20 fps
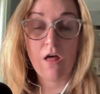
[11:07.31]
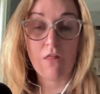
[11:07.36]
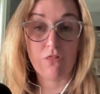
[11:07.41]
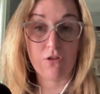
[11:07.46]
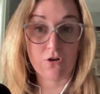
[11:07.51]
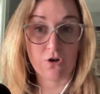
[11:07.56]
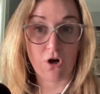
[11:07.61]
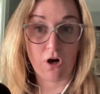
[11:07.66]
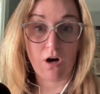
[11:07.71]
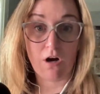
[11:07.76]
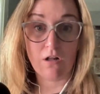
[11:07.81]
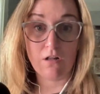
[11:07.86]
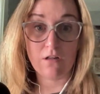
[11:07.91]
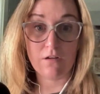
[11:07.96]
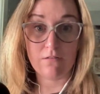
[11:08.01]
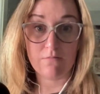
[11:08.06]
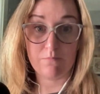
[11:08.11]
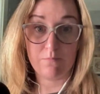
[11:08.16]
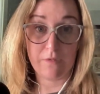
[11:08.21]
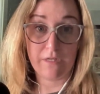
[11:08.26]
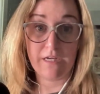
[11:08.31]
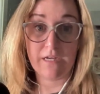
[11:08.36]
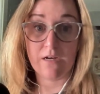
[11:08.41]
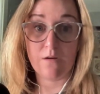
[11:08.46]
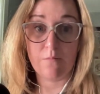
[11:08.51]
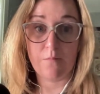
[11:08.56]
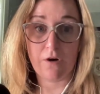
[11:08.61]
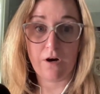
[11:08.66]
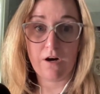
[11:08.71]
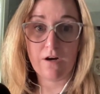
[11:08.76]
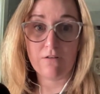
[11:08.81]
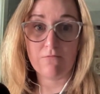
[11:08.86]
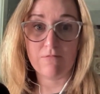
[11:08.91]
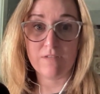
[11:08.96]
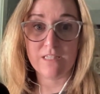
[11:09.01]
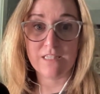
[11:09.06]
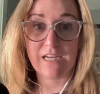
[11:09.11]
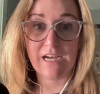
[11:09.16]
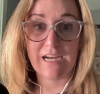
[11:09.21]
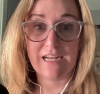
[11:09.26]
the call being a balk
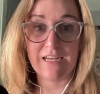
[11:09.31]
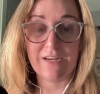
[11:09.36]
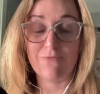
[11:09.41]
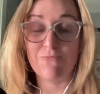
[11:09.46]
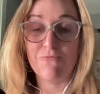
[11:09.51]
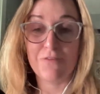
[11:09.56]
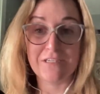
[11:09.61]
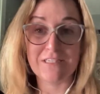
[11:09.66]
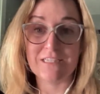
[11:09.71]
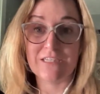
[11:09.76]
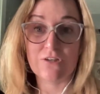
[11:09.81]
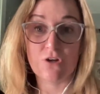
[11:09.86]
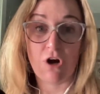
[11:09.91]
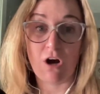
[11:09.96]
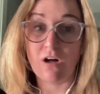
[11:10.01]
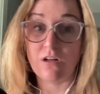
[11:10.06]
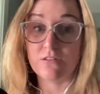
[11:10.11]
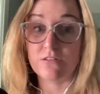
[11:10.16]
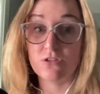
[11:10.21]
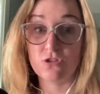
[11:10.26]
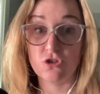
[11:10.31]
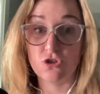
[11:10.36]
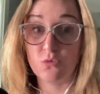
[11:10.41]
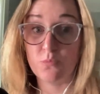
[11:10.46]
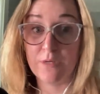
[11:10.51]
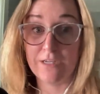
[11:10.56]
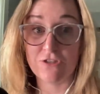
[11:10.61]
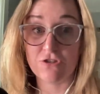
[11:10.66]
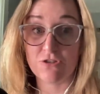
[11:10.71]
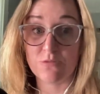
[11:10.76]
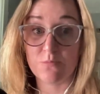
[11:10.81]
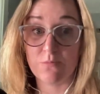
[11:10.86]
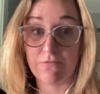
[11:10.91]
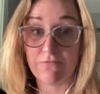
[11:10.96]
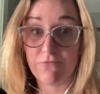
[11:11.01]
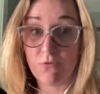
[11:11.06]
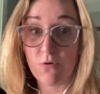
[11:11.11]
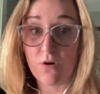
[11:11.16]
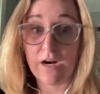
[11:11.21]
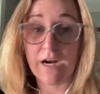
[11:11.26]
was that it wasn't called two pitchers
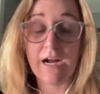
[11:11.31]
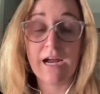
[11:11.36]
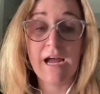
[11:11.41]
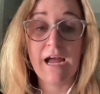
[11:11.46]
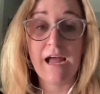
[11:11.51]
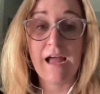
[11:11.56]
before,